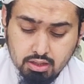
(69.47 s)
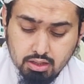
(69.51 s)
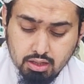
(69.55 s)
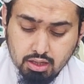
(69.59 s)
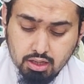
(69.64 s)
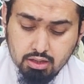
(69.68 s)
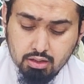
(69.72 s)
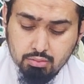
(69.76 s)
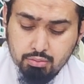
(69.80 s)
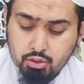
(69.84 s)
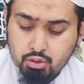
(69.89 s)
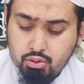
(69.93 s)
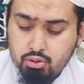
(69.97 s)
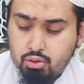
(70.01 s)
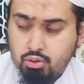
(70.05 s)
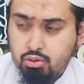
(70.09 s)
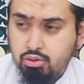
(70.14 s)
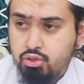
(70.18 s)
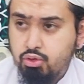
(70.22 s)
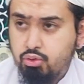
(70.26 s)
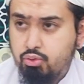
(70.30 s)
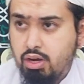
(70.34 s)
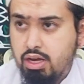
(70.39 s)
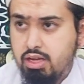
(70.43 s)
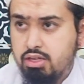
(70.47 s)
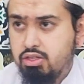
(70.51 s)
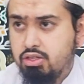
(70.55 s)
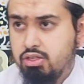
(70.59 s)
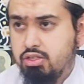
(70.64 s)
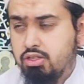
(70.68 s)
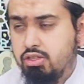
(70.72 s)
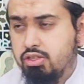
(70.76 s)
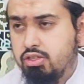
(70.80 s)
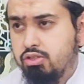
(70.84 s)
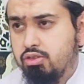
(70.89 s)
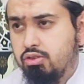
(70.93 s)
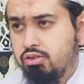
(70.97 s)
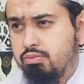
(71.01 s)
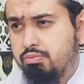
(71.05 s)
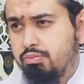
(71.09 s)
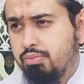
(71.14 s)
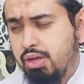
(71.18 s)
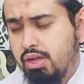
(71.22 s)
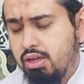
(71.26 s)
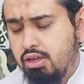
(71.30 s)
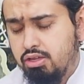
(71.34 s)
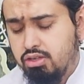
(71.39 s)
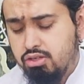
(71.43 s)
In the book called to righteousness on
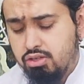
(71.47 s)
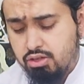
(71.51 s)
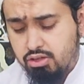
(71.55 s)
page